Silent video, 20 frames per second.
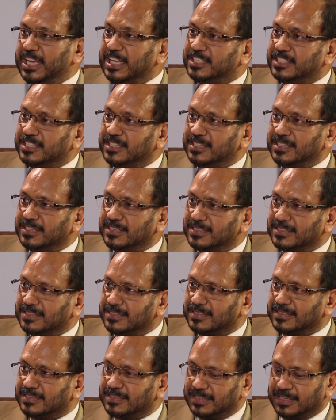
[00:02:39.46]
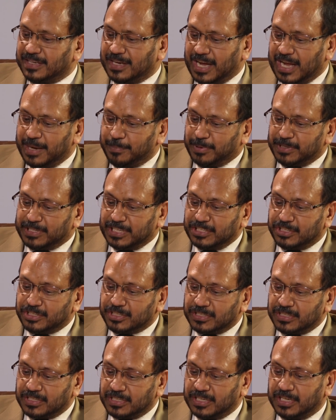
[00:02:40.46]
aging,
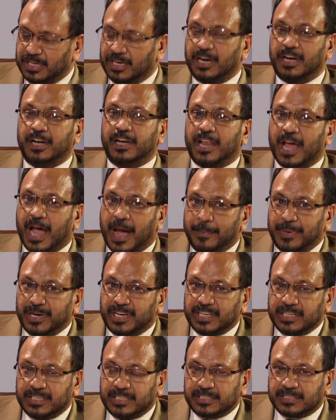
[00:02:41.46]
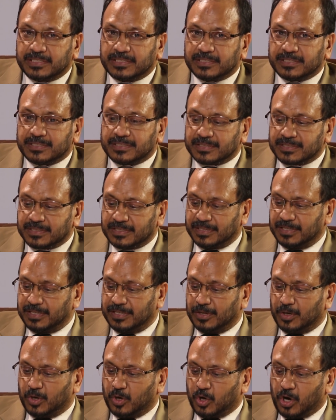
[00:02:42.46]
hypertension, diabetes,
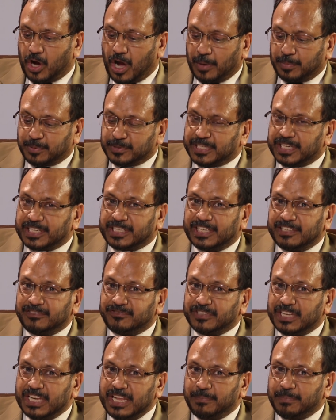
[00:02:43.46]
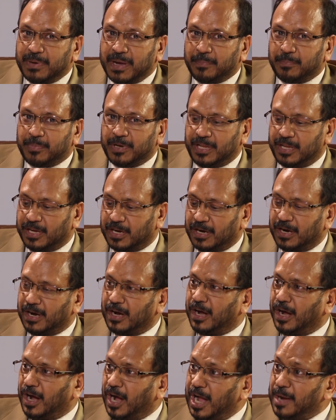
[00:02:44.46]
obstructive sleep apnea,
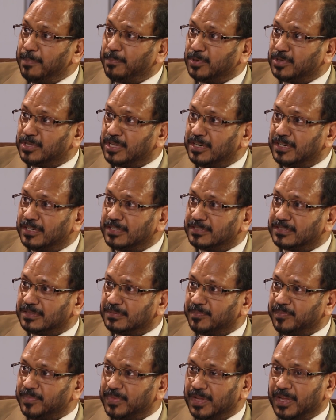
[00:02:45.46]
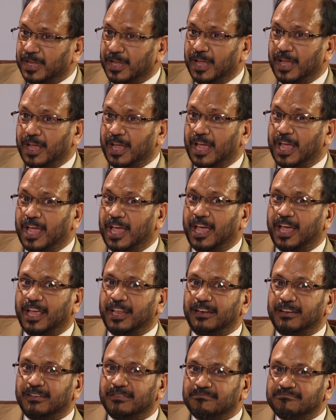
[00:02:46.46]
hypothyroidism,
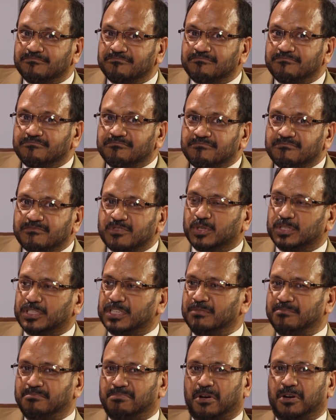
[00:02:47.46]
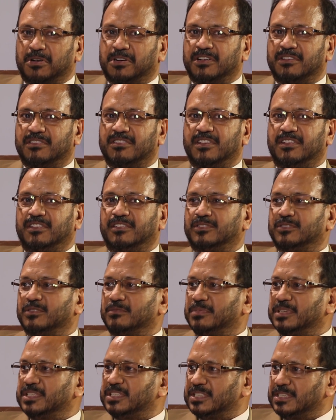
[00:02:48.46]
and most important thing is
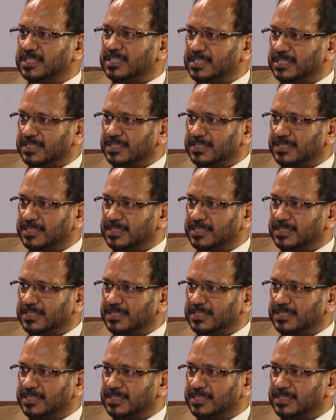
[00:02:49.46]
obesity.